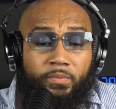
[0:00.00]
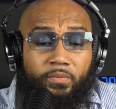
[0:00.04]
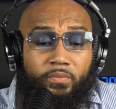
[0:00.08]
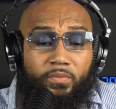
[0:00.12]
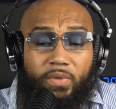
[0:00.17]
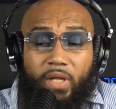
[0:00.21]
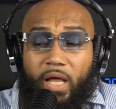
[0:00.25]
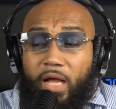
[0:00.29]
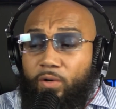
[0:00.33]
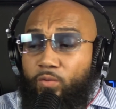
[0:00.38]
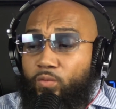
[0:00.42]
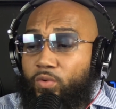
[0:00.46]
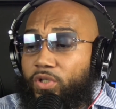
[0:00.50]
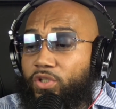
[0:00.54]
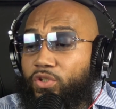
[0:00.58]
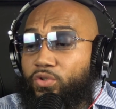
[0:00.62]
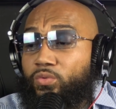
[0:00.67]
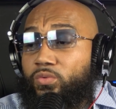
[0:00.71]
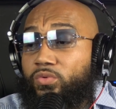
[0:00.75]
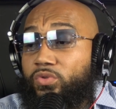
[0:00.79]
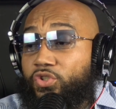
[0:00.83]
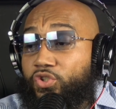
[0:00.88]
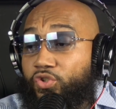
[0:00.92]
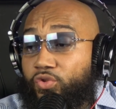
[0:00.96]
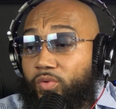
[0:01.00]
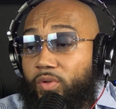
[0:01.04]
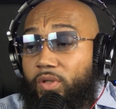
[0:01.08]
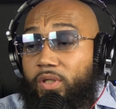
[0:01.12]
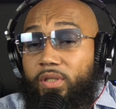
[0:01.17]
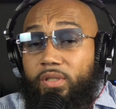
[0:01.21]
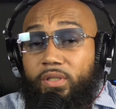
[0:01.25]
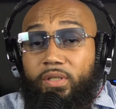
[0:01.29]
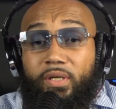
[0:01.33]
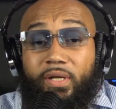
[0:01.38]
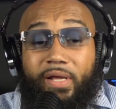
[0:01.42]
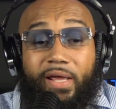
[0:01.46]
Like when you
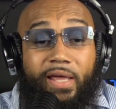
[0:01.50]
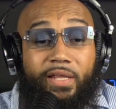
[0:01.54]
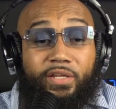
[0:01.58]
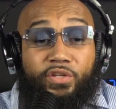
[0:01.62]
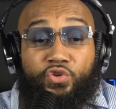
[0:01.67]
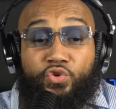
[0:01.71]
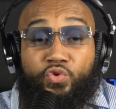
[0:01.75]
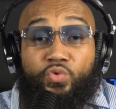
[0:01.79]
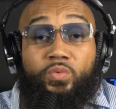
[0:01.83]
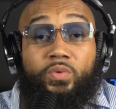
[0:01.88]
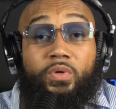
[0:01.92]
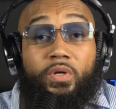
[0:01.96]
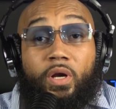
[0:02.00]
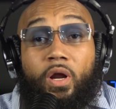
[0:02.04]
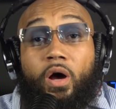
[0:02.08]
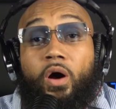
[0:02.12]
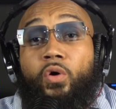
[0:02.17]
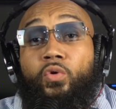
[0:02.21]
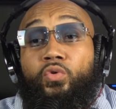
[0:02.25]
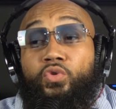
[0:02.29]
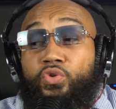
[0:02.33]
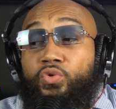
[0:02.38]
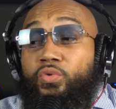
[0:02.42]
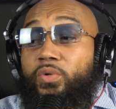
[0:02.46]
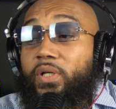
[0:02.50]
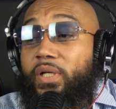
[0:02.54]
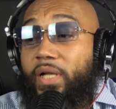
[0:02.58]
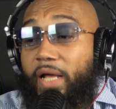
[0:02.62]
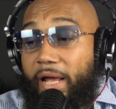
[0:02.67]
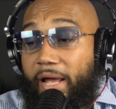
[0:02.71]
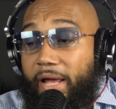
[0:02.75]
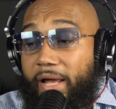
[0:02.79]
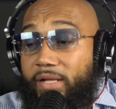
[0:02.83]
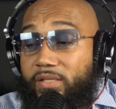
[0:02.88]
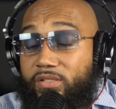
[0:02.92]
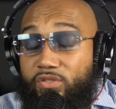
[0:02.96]
drunk and you done
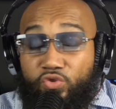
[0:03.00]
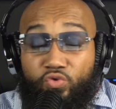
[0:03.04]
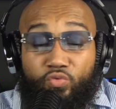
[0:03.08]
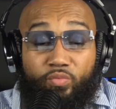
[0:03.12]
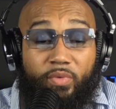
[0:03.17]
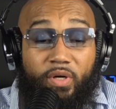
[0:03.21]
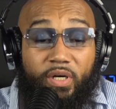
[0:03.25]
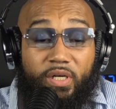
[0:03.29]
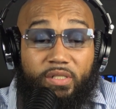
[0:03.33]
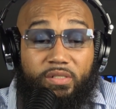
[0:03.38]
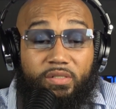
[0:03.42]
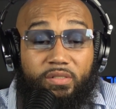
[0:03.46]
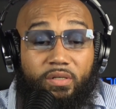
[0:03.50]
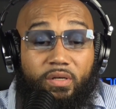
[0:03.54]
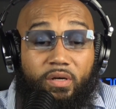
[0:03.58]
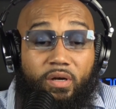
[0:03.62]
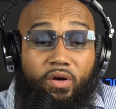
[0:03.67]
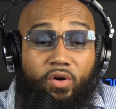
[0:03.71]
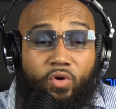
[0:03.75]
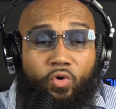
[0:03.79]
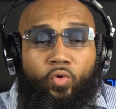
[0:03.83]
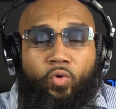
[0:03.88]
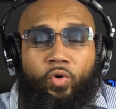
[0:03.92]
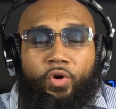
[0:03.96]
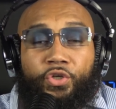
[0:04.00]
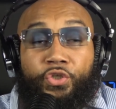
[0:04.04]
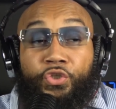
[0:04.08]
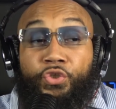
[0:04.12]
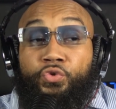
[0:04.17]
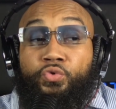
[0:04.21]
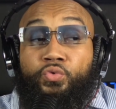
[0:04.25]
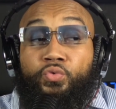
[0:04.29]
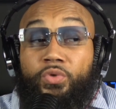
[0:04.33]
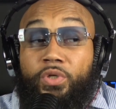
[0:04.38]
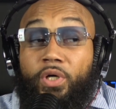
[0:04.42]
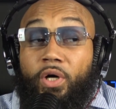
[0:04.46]
had too much, or
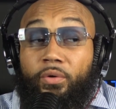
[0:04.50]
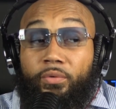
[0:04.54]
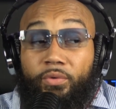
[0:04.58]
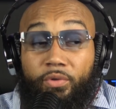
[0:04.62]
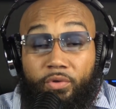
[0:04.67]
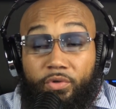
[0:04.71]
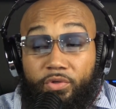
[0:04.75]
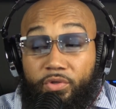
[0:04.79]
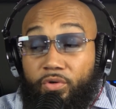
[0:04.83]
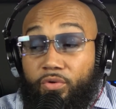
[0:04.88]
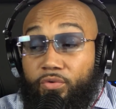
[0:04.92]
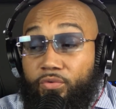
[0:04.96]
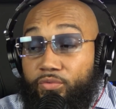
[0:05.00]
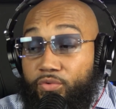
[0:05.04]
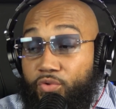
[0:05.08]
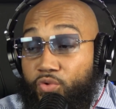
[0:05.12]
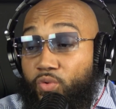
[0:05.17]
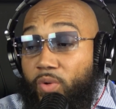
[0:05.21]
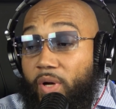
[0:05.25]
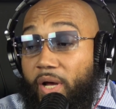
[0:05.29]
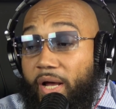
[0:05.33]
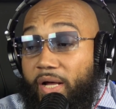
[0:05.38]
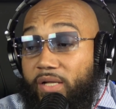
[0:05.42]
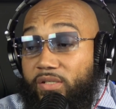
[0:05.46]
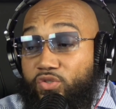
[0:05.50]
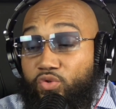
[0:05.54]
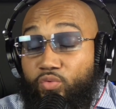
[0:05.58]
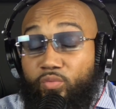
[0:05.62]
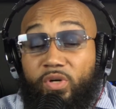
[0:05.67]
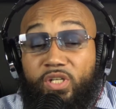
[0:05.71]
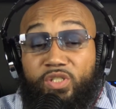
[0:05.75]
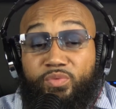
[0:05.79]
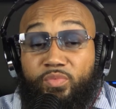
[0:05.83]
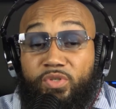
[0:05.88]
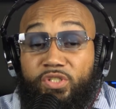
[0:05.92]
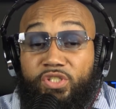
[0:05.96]
you don't know you had too
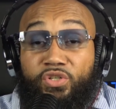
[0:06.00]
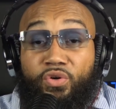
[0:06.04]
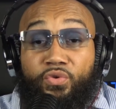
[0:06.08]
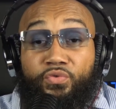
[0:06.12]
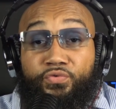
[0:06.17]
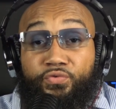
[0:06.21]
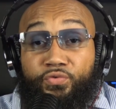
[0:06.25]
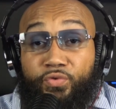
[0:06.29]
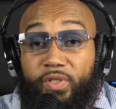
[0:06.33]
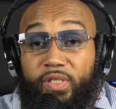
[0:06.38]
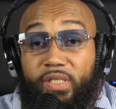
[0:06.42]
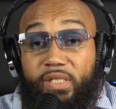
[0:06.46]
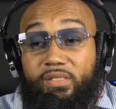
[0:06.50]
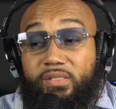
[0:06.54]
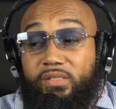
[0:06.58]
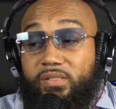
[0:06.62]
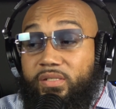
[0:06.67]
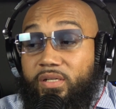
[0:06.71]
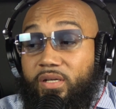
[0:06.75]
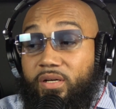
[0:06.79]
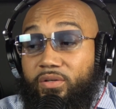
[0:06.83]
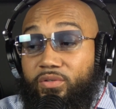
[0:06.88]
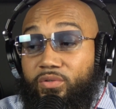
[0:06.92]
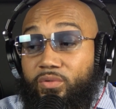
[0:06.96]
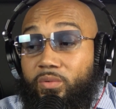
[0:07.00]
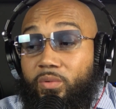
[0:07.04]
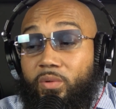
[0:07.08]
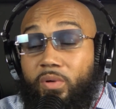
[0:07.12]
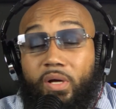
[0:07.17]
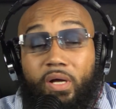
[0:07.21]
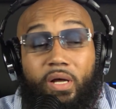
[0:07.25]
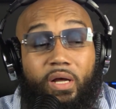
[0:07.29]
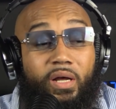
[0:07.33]
much, but your friends will tell you,